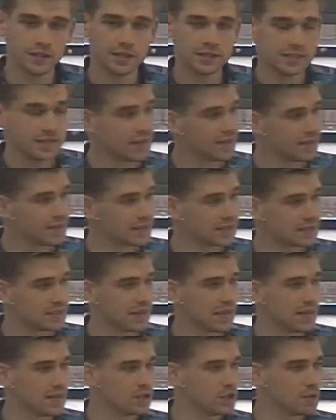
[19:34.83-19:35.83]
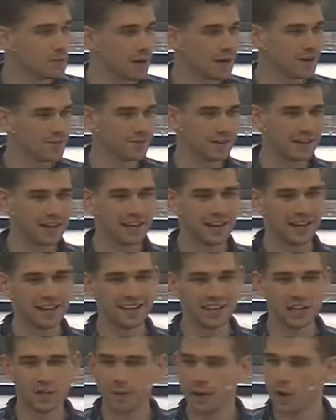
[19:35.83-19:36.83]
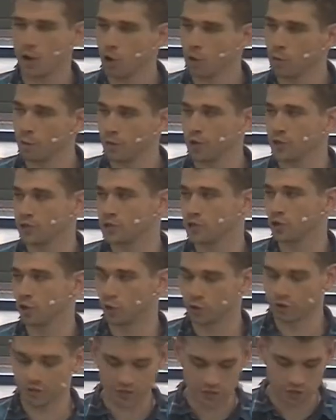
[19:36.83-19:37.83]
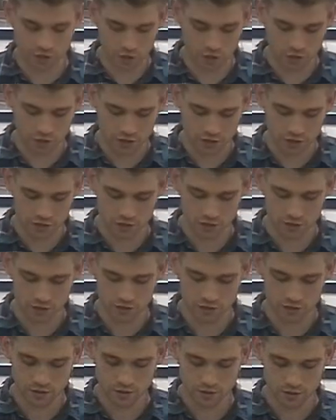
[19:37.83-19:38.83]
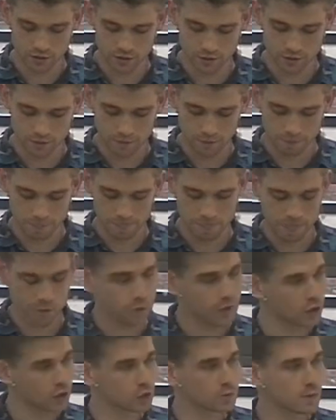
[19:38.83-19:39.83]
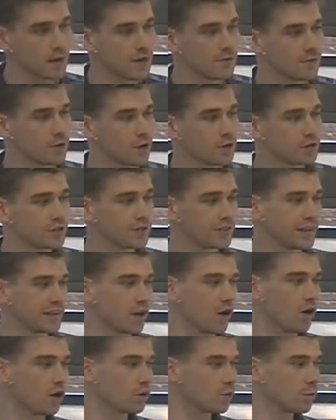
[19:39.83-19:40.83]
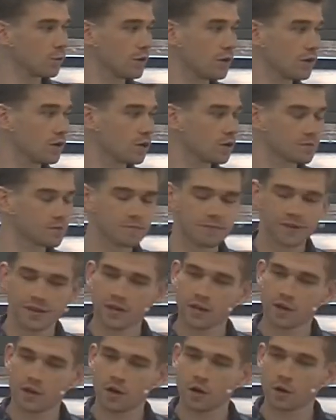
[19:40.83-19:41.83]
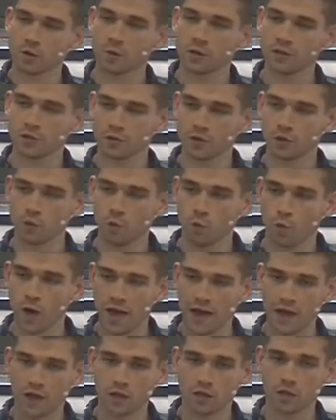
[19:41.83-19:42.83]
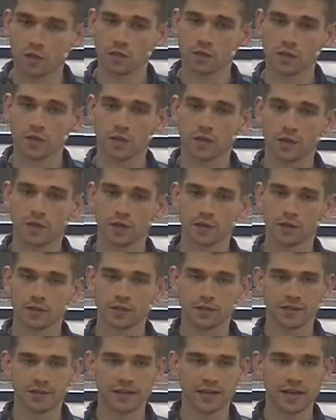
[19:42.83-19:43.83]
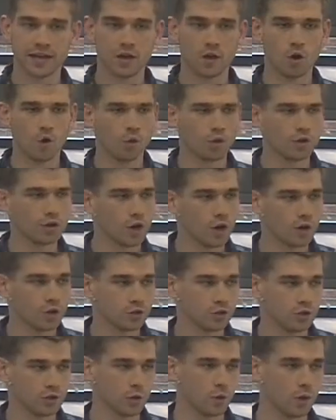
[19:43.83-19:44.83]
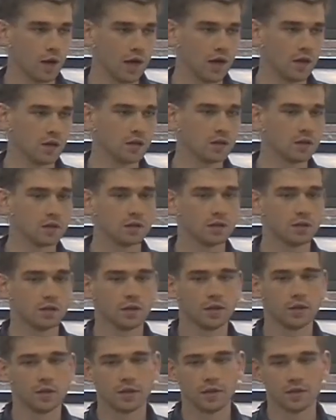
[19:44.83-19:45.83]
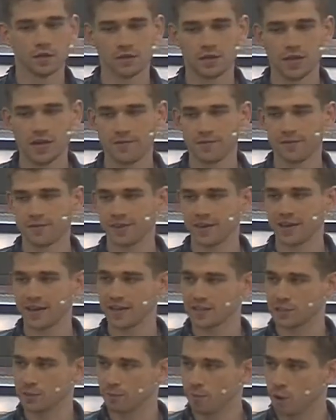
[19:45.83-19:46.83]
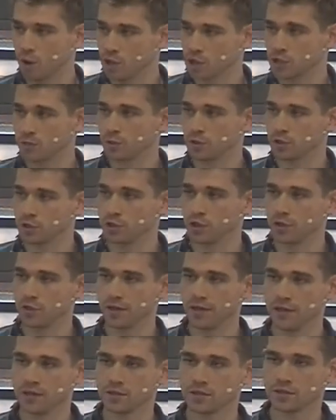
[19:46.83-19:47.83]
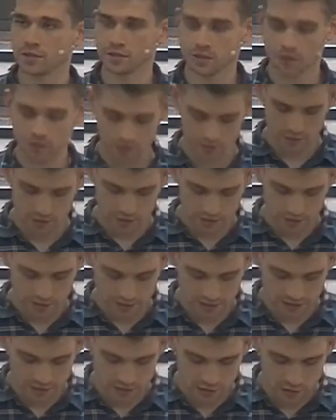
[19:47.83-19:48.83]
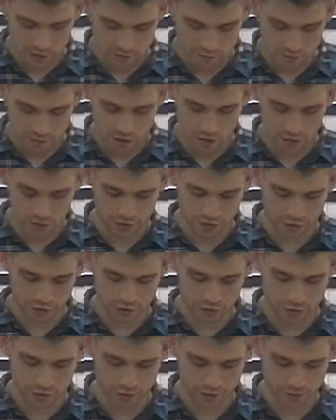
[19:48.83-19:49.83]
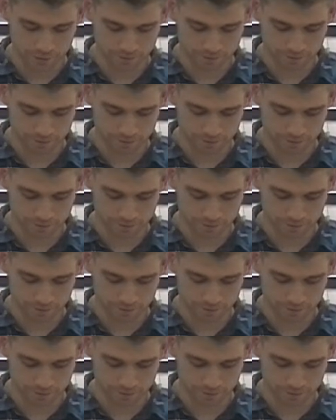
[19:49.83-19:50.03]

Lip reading: You see, at this stage, you might feel a little bit hopeless or discouraged. The readers might have gone from thinking, aren't we doing well, to thinking, oh, we're not doing well, to even thinking it's impossible to do this. This is beyond us.